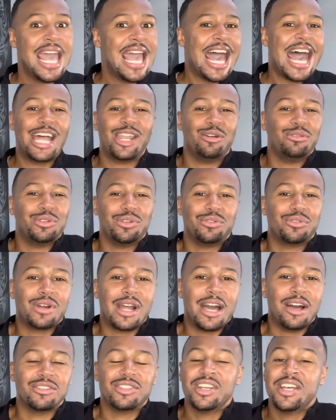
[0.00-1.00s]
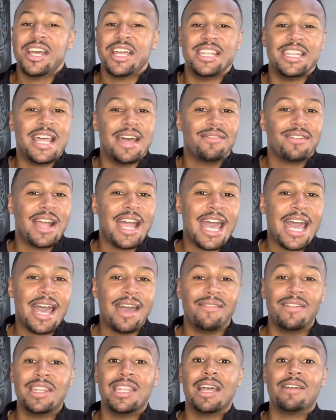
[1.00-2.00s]
I don't do crowds. Never
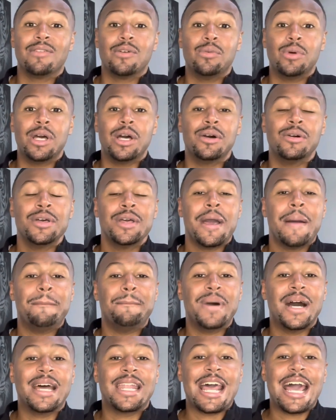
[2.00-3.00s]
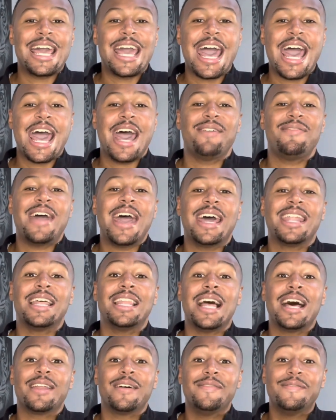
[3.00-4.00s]
have and never will. But I have had a
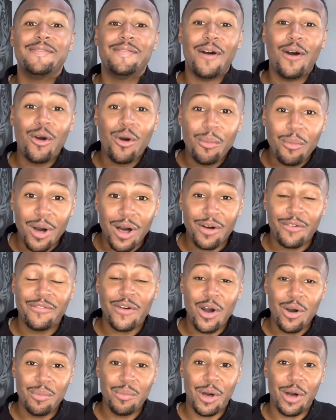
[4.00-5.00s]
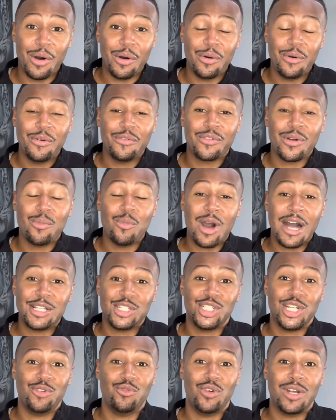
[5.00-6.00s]
lot of FOMO from
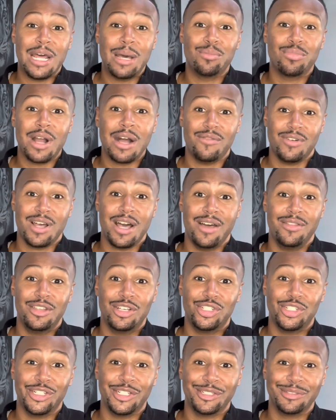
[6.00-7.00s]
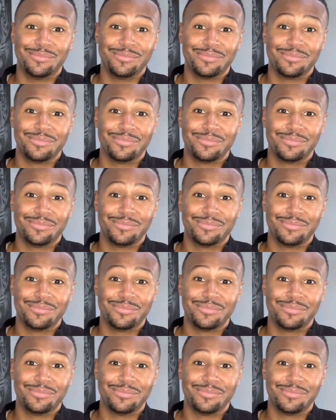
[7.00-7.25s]
watching it when at BravoCon this year.